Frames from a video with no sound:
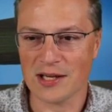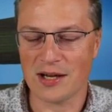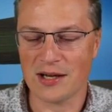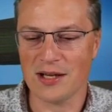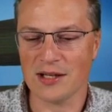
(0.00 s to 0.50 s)

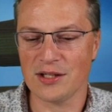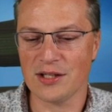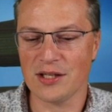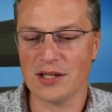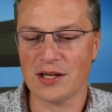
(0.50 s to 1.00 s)

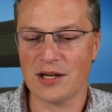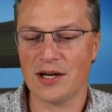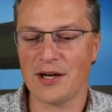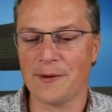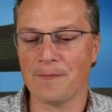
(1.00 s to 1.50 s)
the
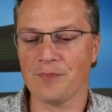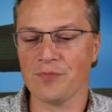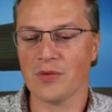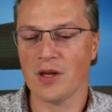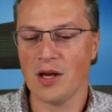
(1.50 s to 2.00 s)

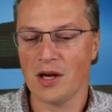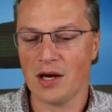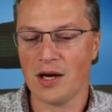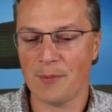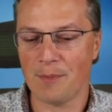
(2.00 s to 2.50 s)

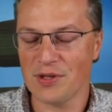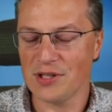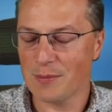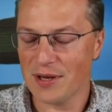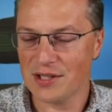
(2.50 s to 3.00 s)

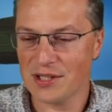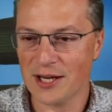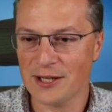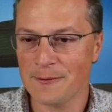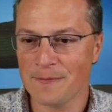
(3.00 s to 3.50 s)
policy-based
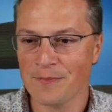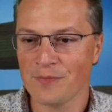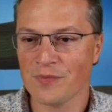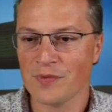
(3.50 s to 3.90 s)
design,